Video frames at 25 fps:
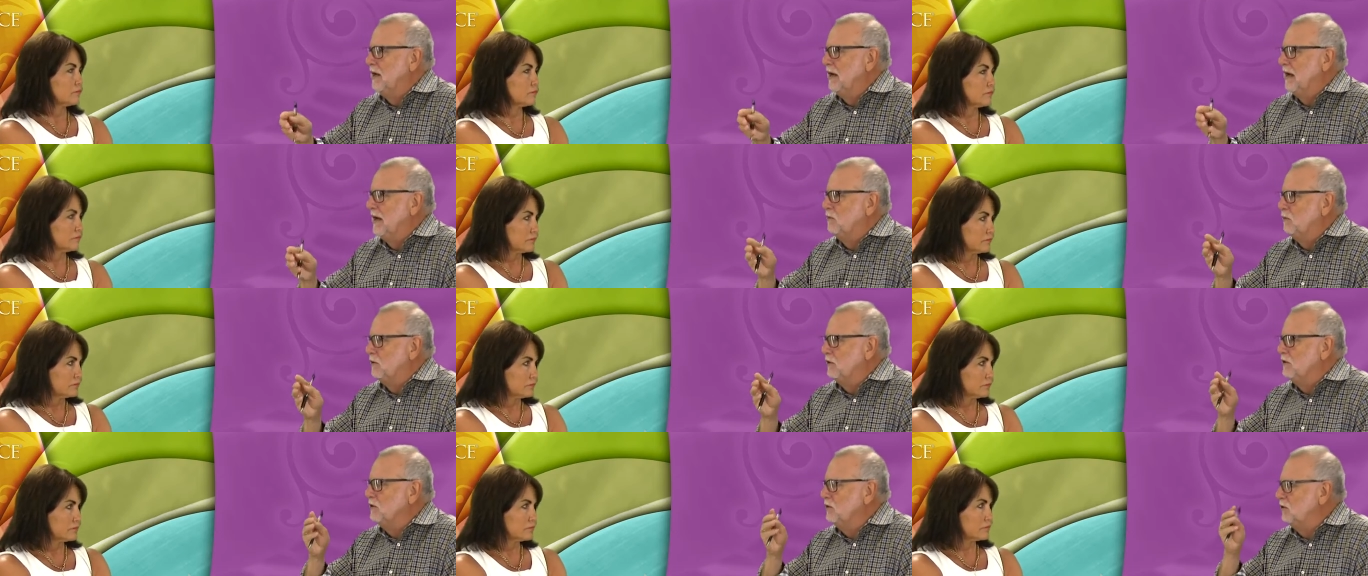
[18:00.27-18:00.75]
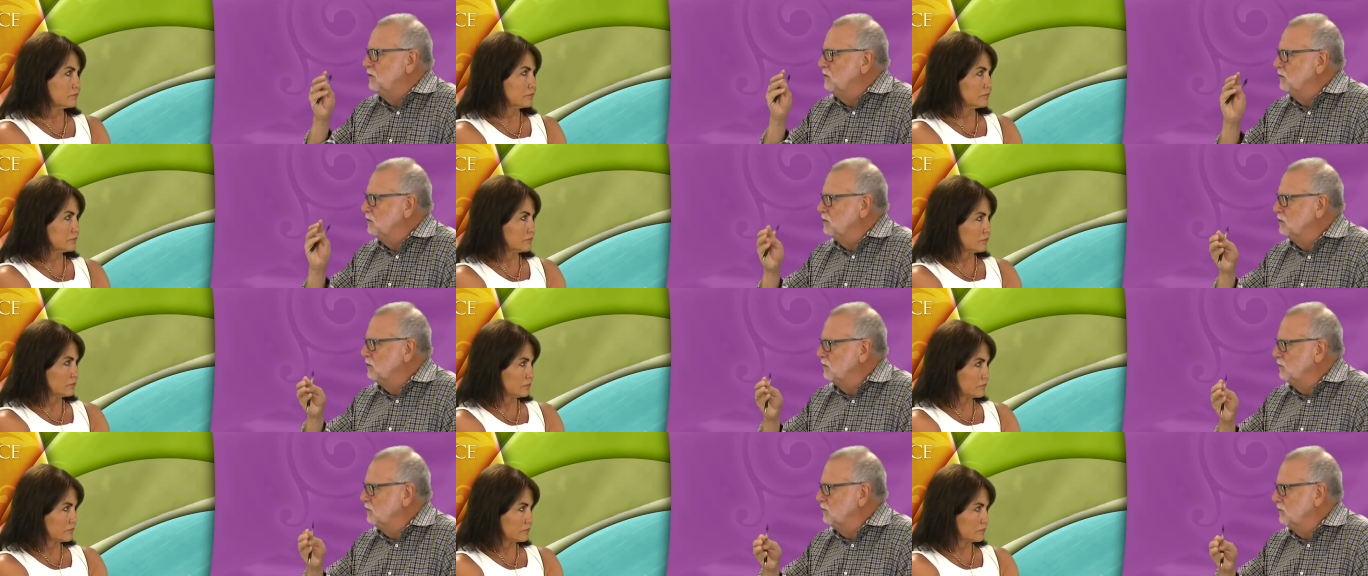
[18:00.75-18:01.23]
Speaker 1: and what they're doing
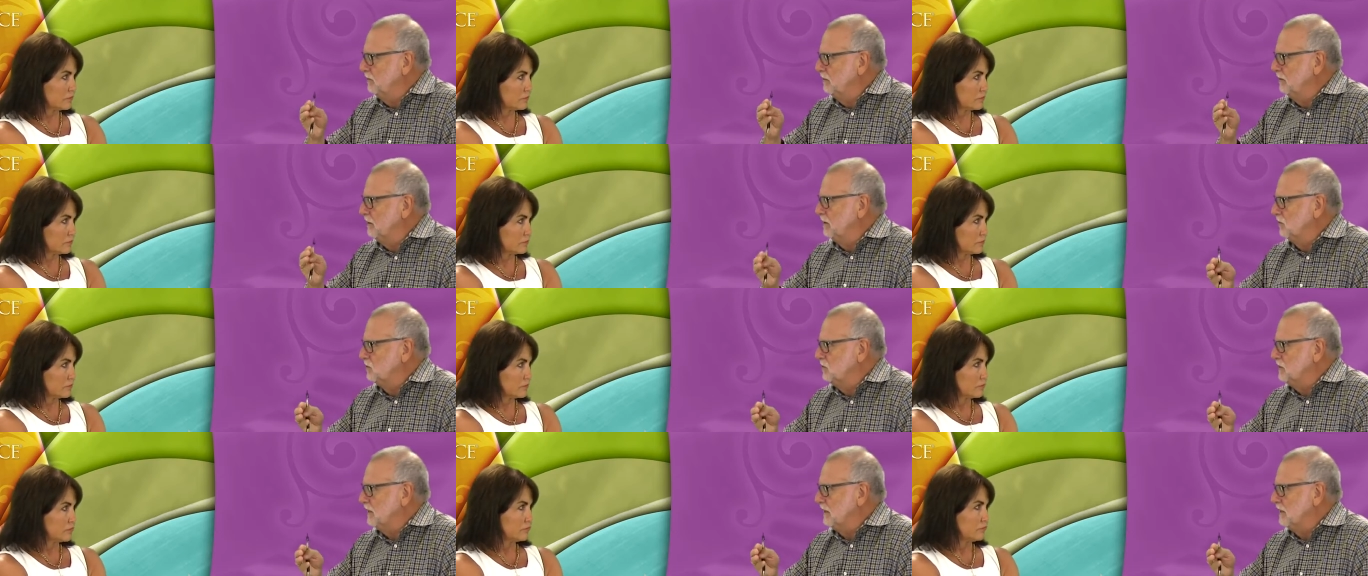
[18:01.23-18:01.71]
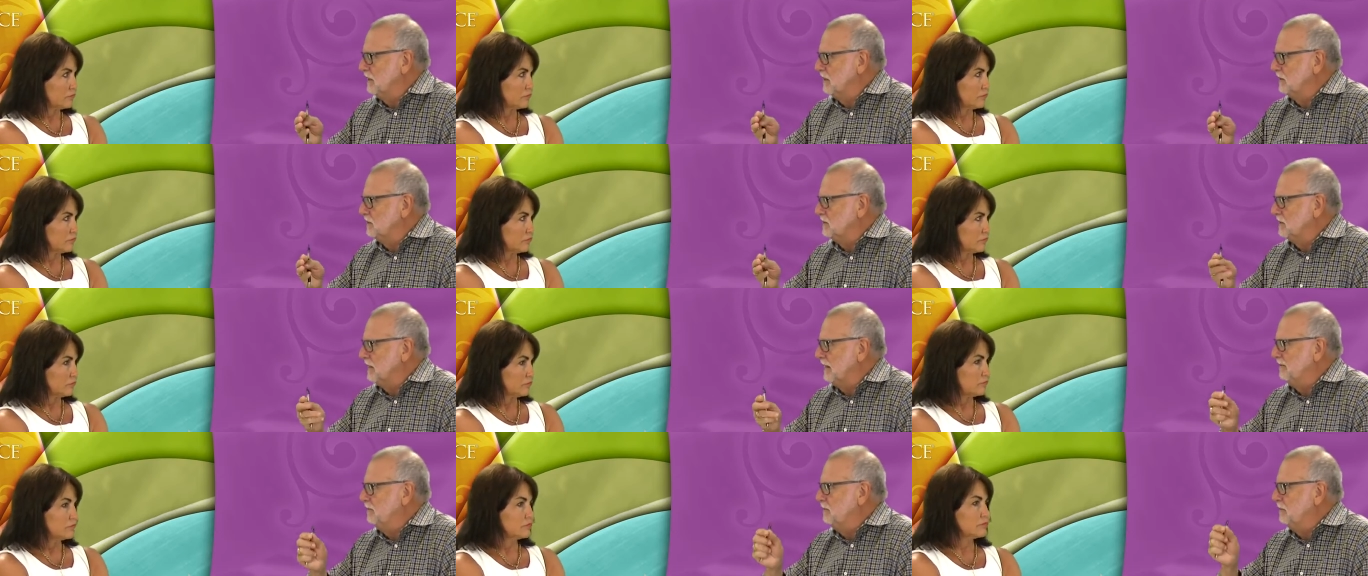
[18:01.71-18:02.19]
is going through a mental
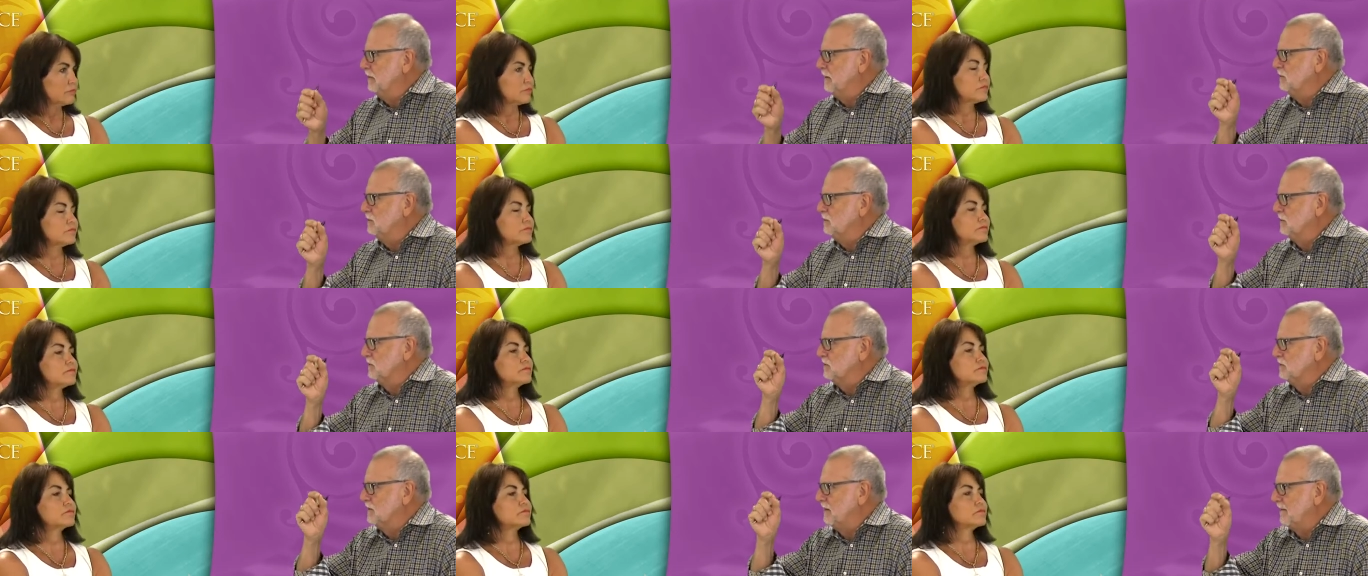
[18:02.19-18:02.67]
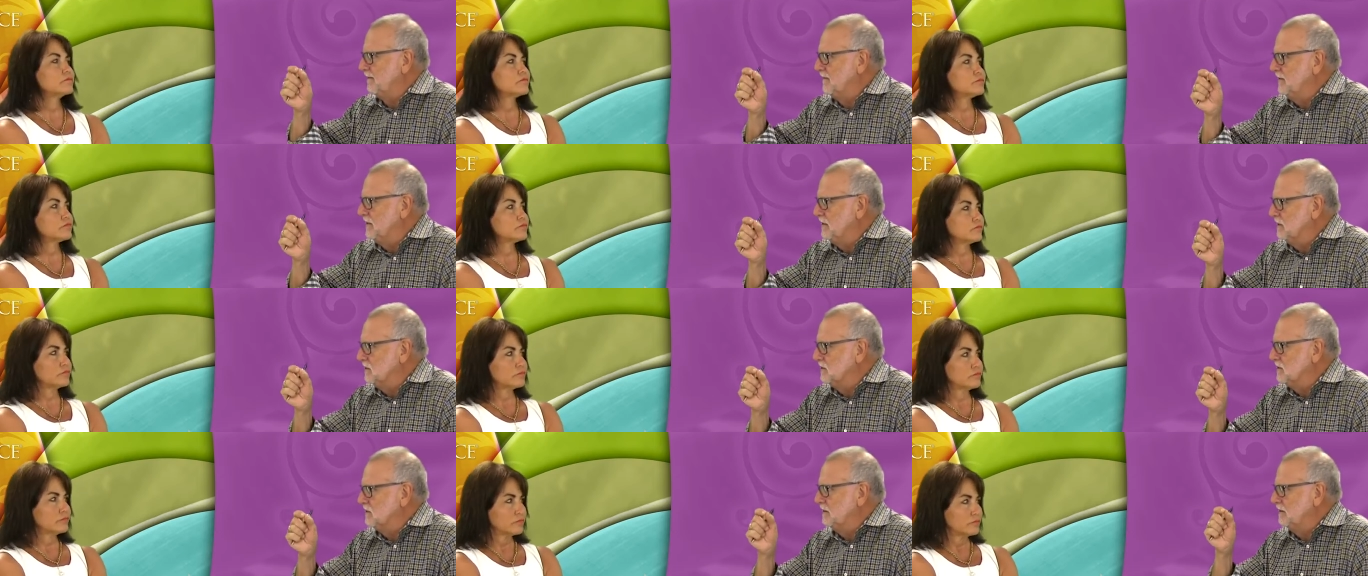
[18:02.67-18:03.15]
checklist. I have to make sure it's not
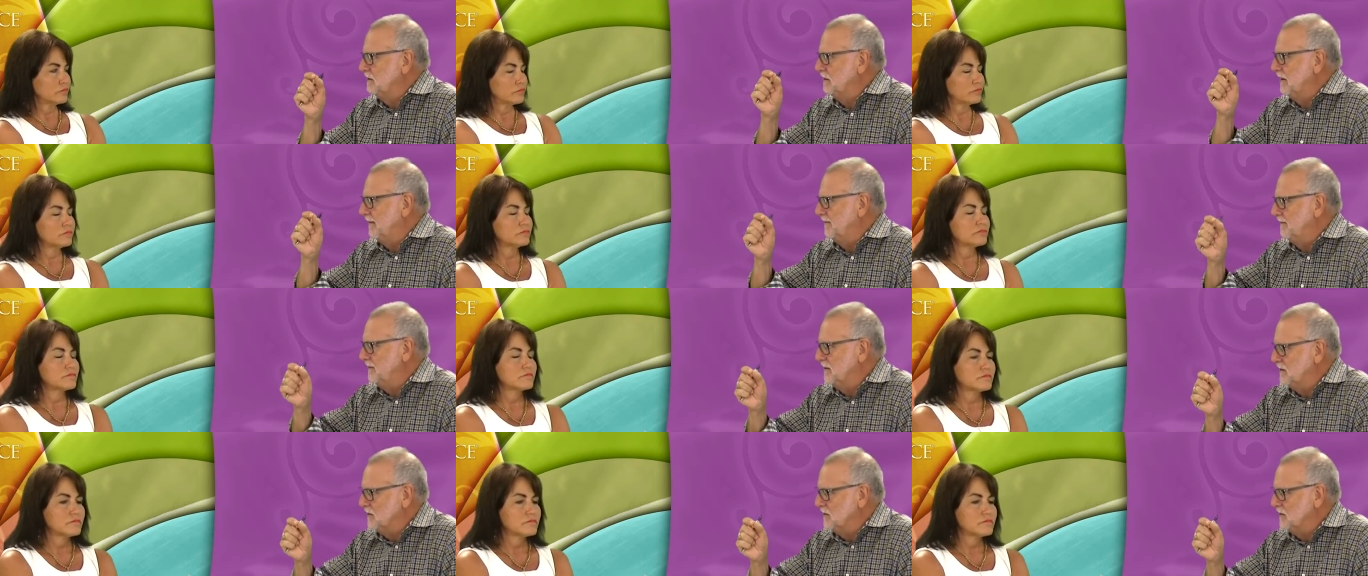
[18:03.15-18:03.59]
this, not